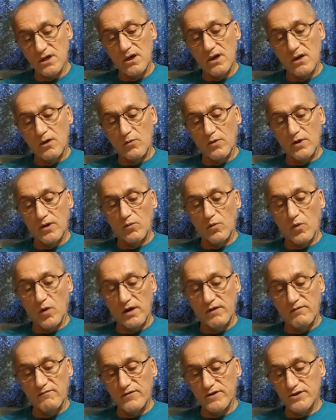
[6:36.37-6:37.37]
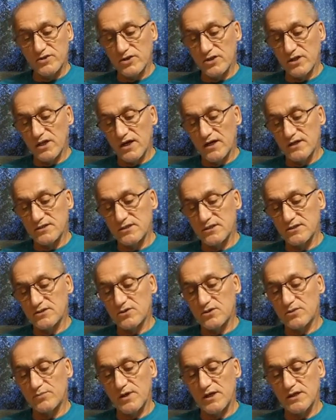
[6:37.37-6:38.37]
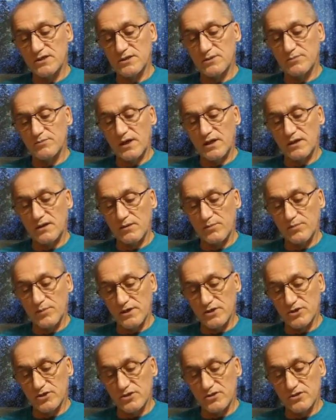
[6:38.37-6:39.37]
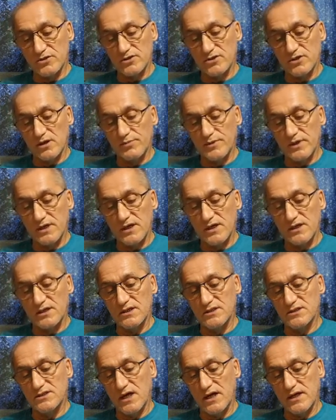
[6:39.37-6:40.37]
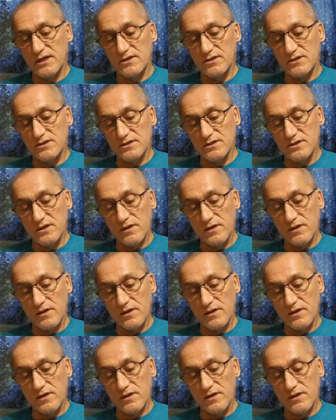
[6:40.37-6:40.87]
when one visualizes or makes a mental picture of something he desires.